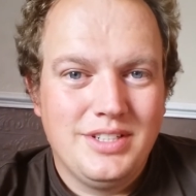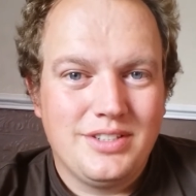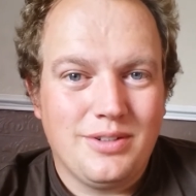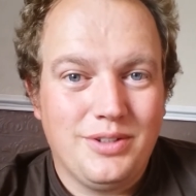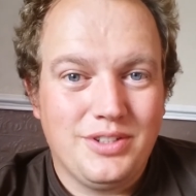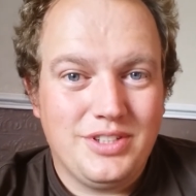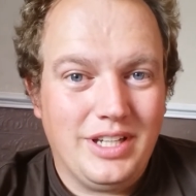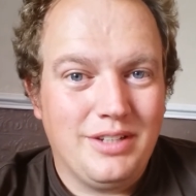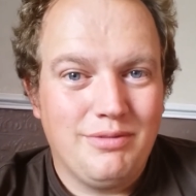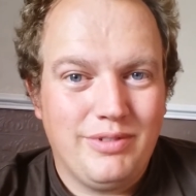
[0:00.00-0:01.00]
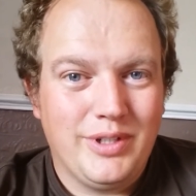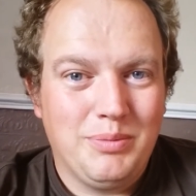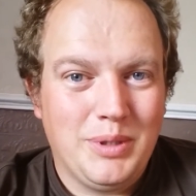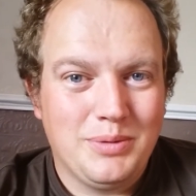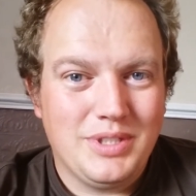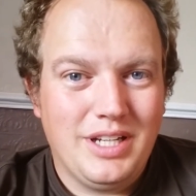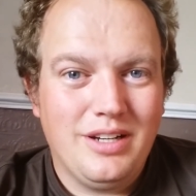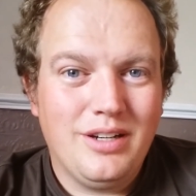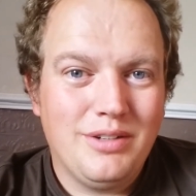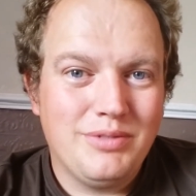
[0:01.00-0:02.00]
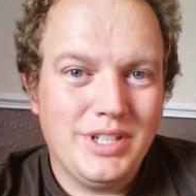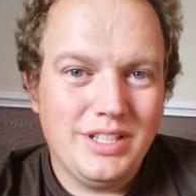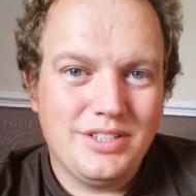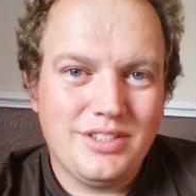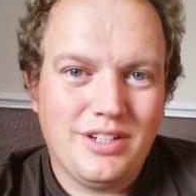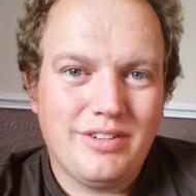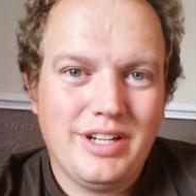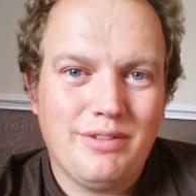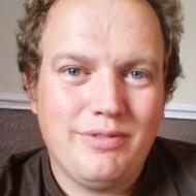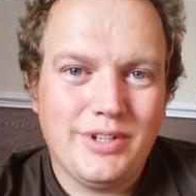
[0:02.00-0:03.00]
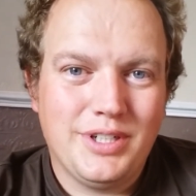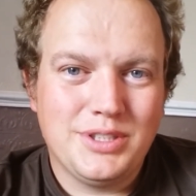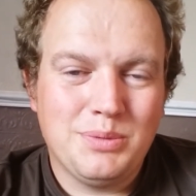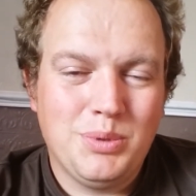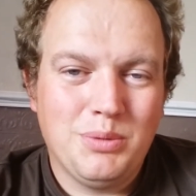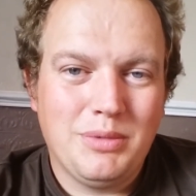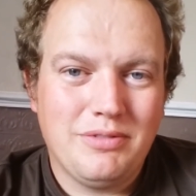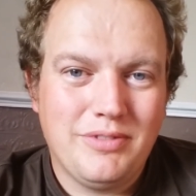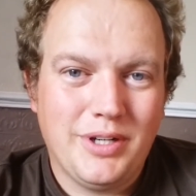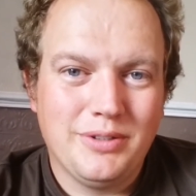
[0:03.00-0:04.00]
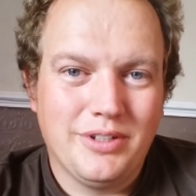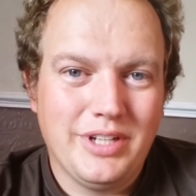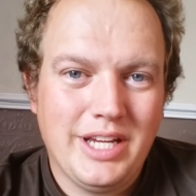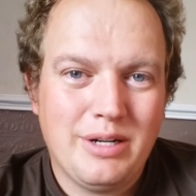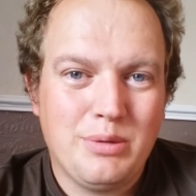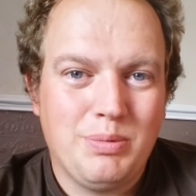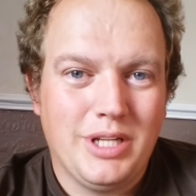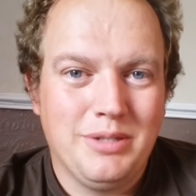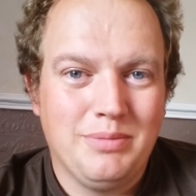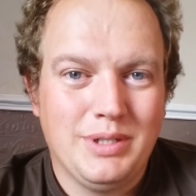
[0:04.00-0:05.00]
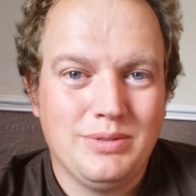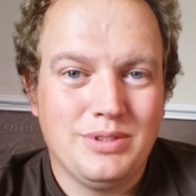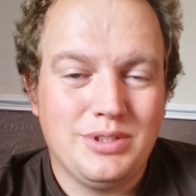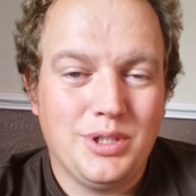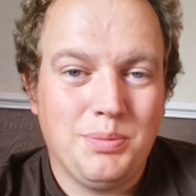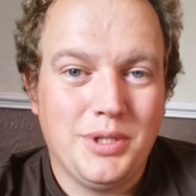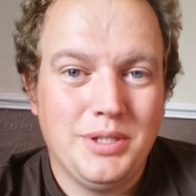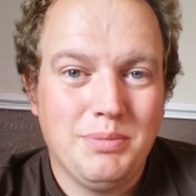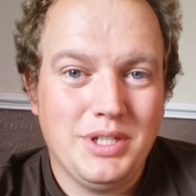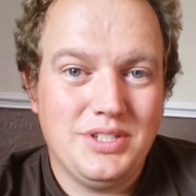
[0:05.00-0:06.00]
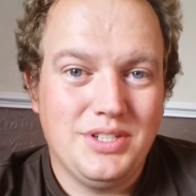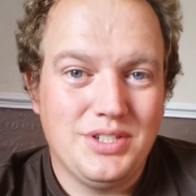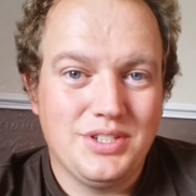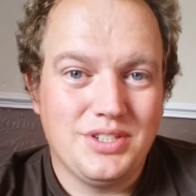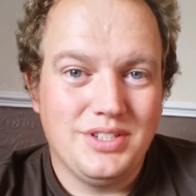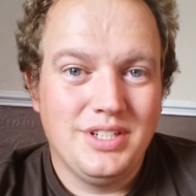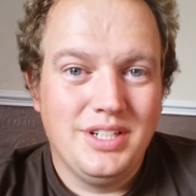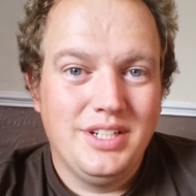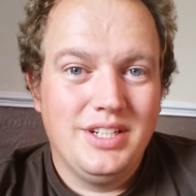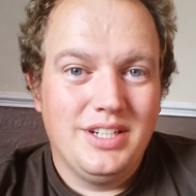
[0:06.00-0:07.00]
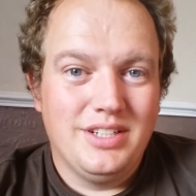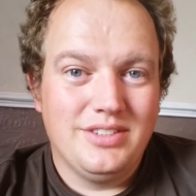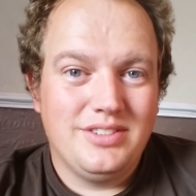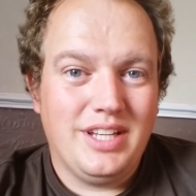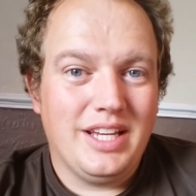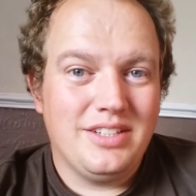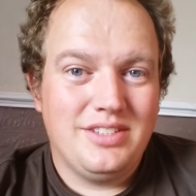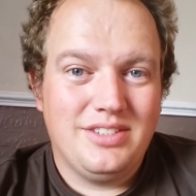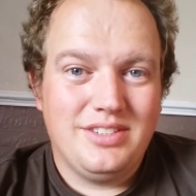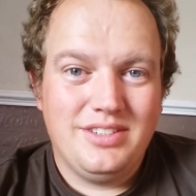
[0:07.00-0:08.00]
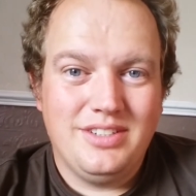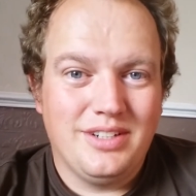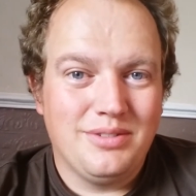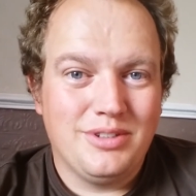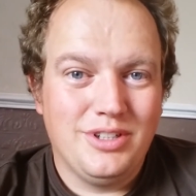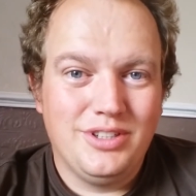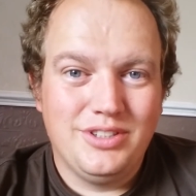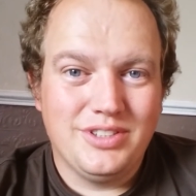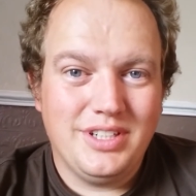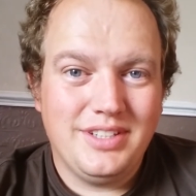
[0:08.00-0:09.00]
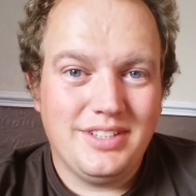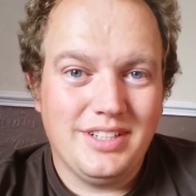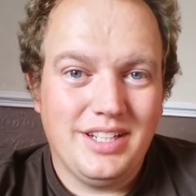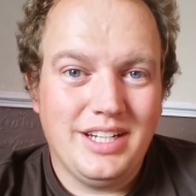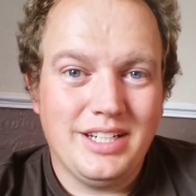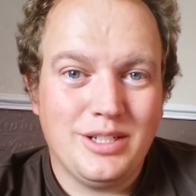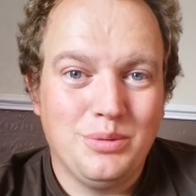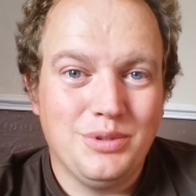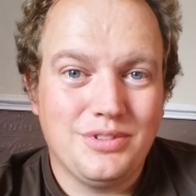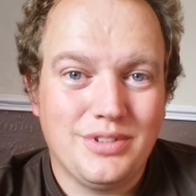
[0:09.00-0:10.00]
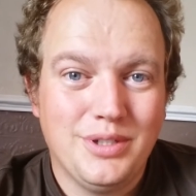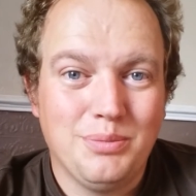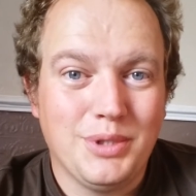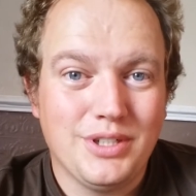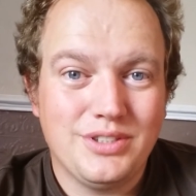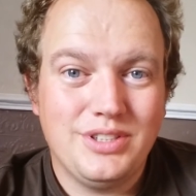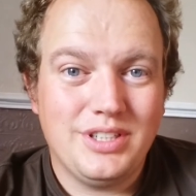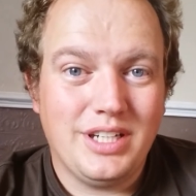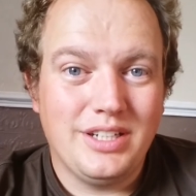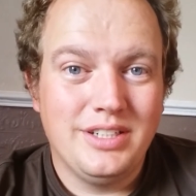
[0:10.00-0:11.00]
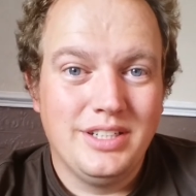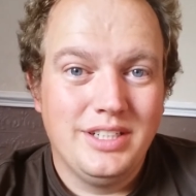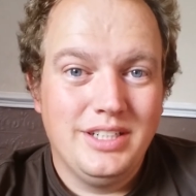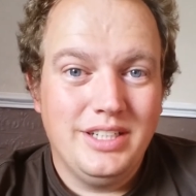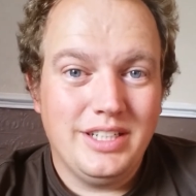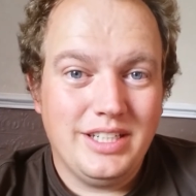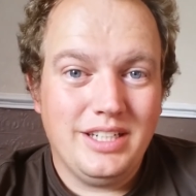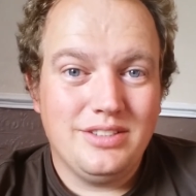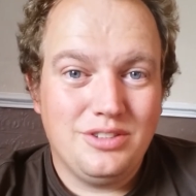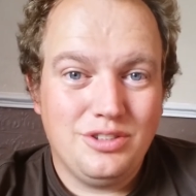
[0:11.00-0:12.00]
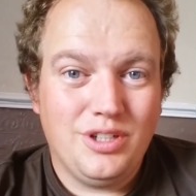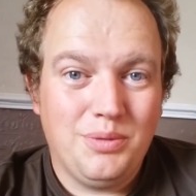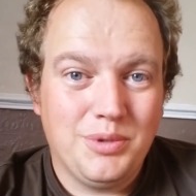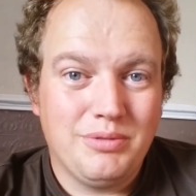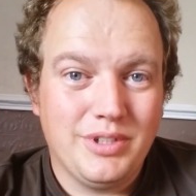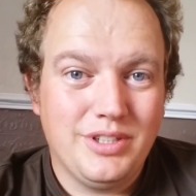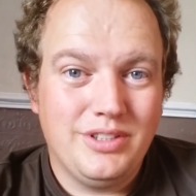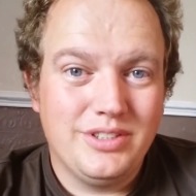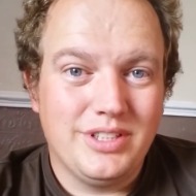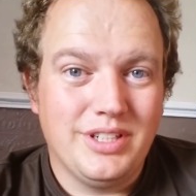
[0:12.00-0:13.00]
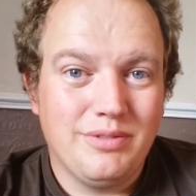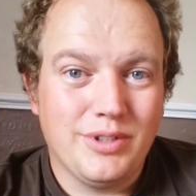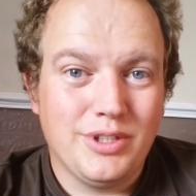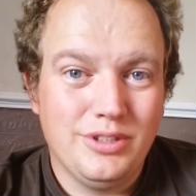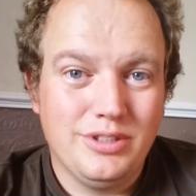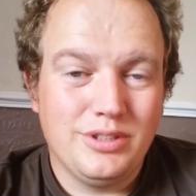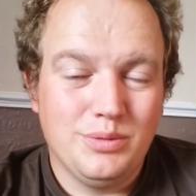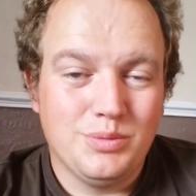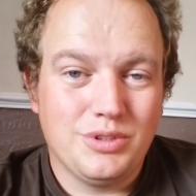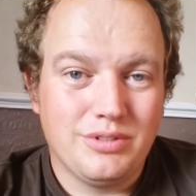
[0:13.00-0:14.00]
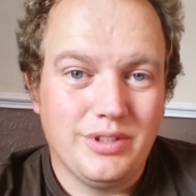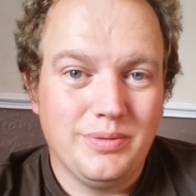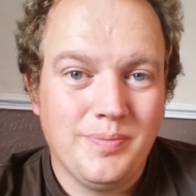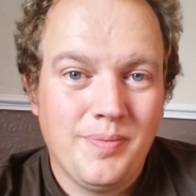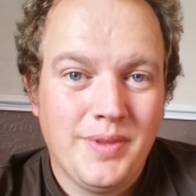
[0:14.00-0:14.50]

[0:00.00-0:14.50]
So on the second film, I was like, oh, I'm really sorry, I forgot to put my phone on aeroplane mode to stop any messages and texts, you know, calls, anything like that coming through, because it can stop the recording if a call comes through.